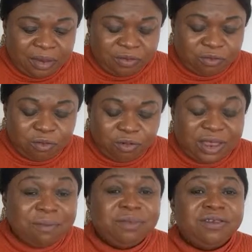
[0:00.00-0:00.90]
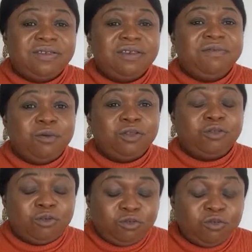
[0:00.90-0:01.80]
So that means if you want
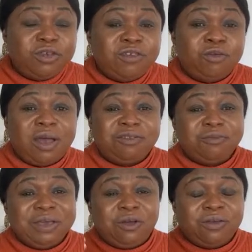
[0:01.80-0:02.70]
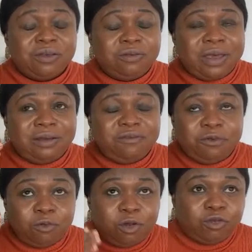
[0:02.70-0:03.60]
to do this, you have to be, if
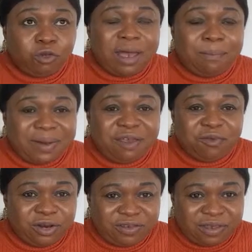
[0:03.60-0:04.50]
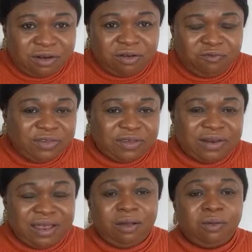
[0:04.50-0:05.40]
you want to apply for this kind of visa
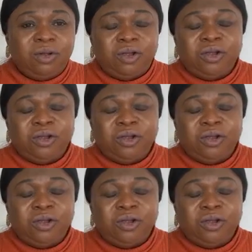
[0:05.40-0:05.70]
now,